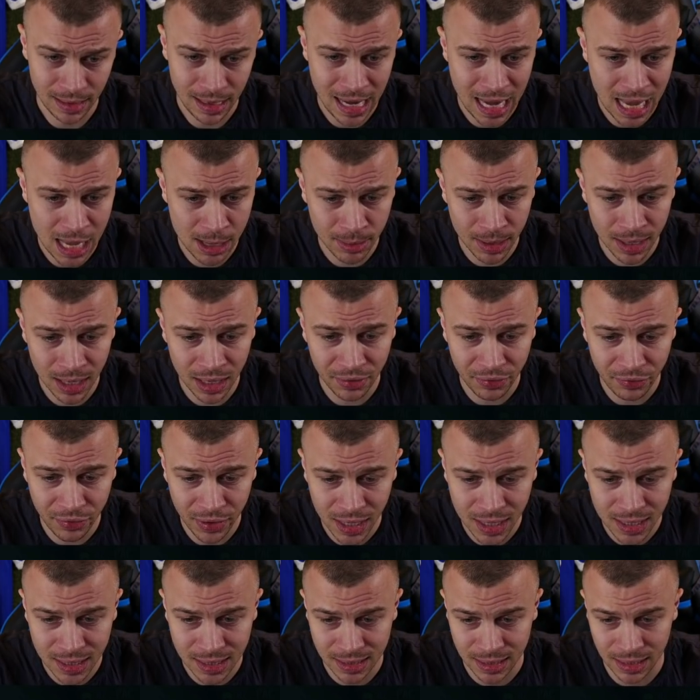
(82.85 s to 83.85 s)
I'm gonna
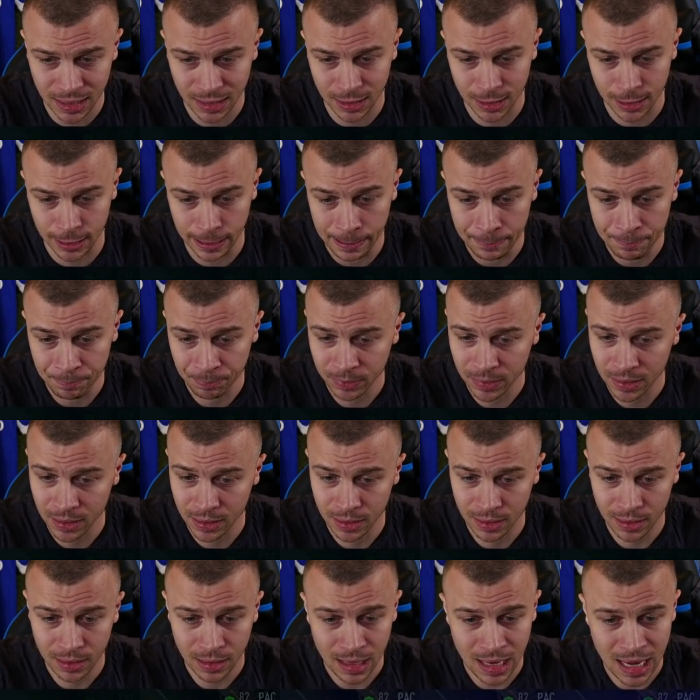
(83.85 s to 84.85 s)
fix it.
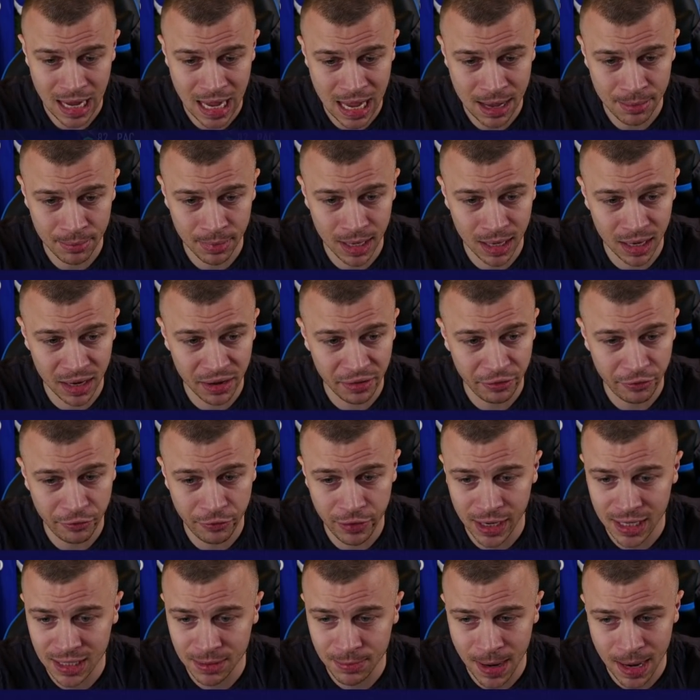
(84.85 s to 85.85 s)
I'm gonna
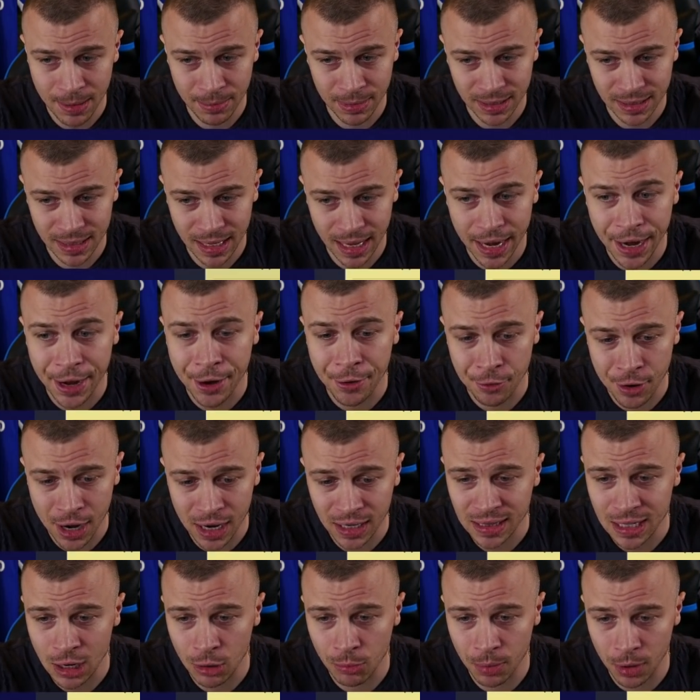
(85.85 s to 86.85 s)
fix my mistake
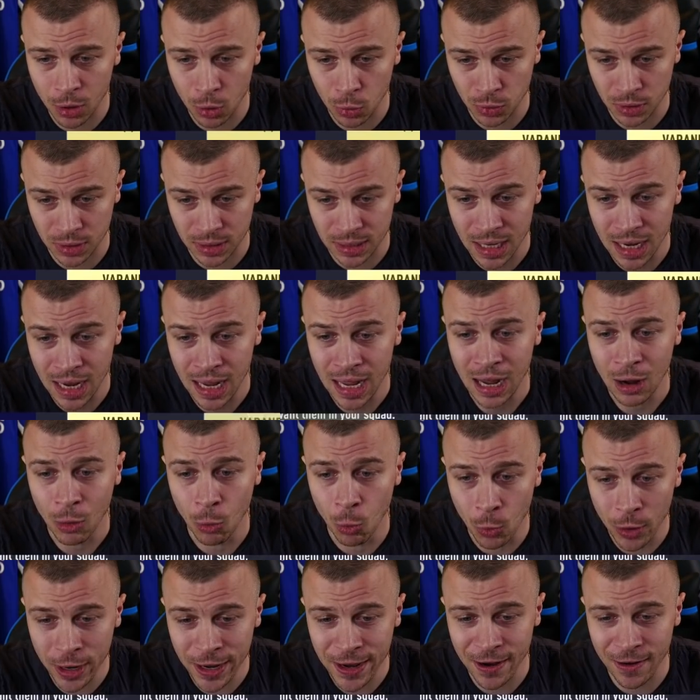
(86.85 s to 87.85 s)
right now, bros.
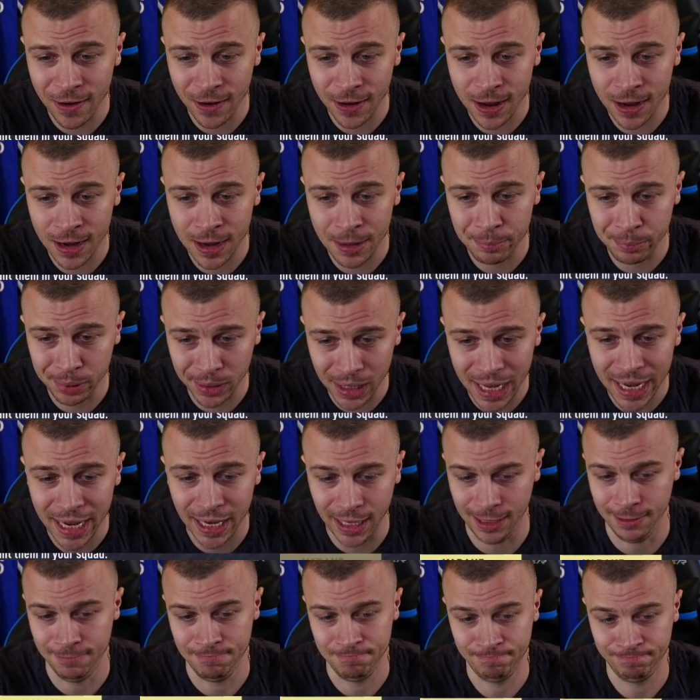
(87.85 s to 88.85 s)
We are gonna
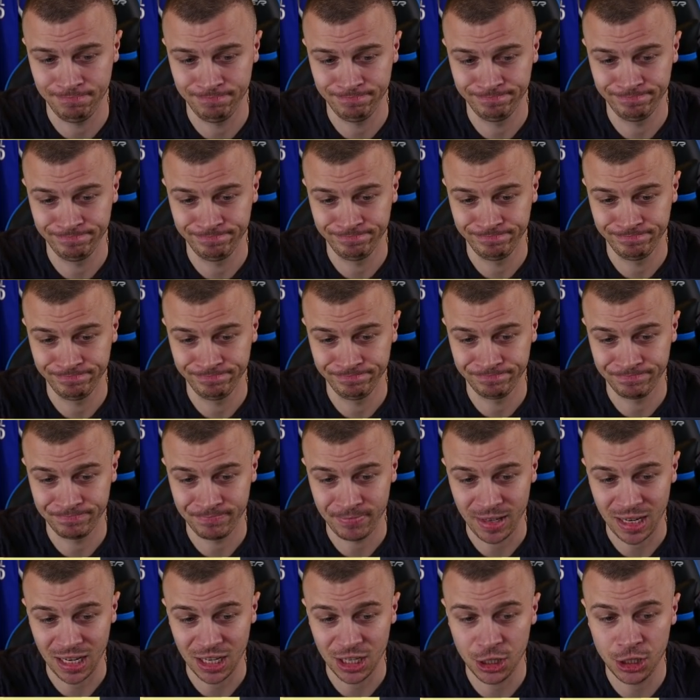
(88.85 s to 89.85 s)
play
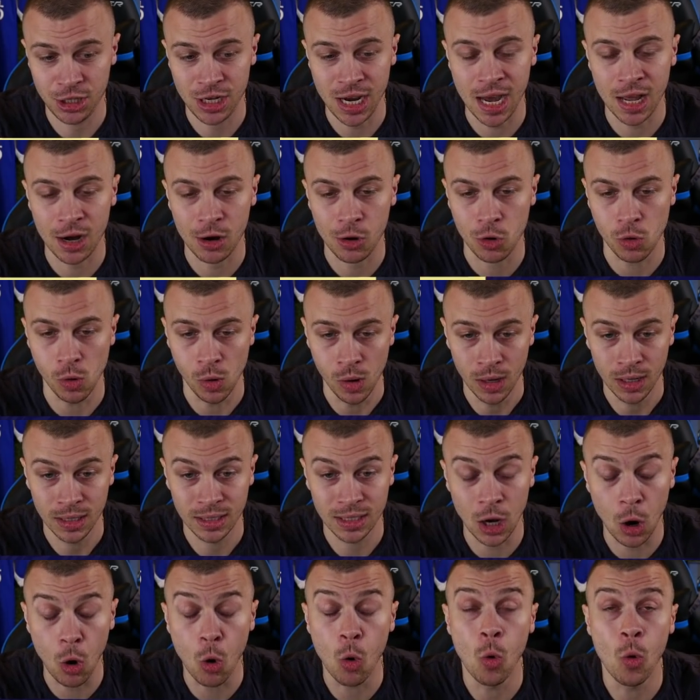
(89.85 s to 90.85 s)
Shadow.
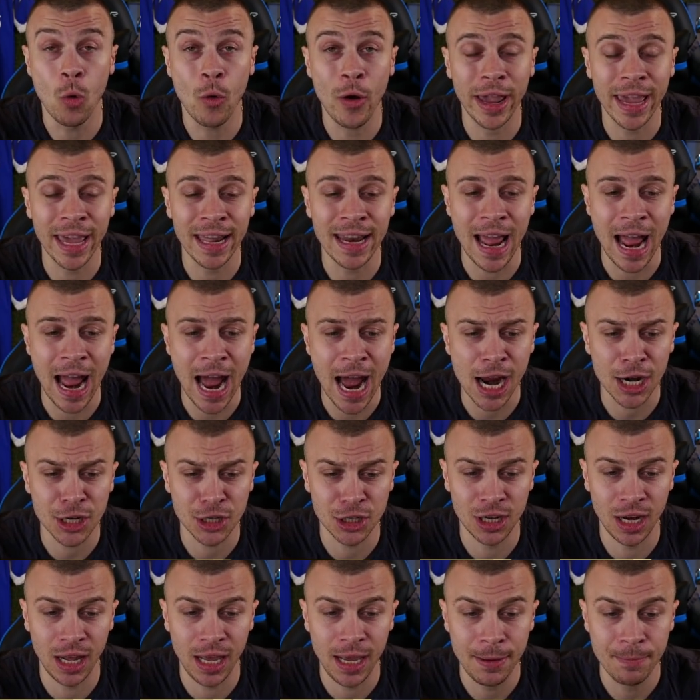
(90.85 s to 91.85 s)
So we can
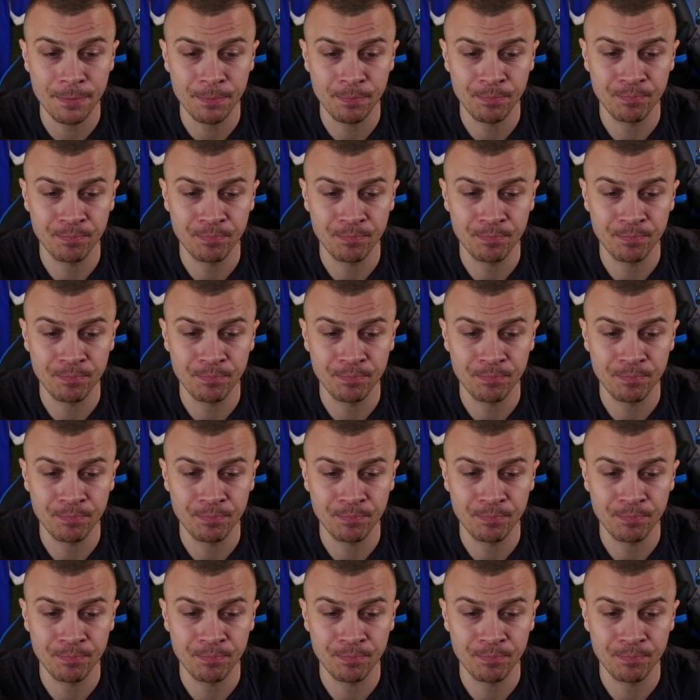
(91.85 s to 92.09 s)
actually